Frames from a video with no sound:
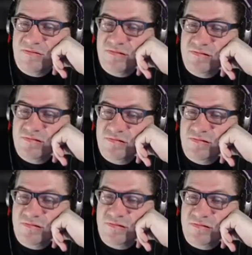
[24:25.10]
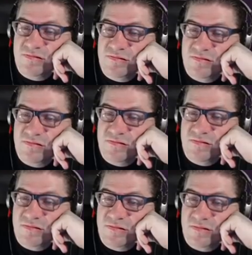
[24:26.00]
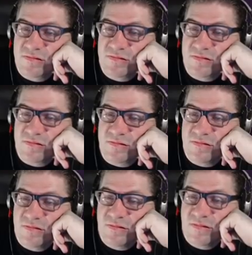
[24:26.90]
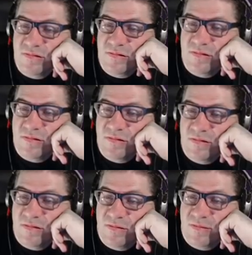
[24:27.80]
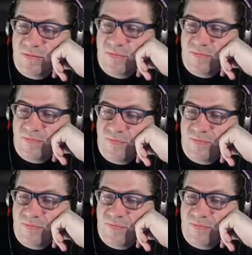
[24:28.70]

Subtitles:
(no one is talking)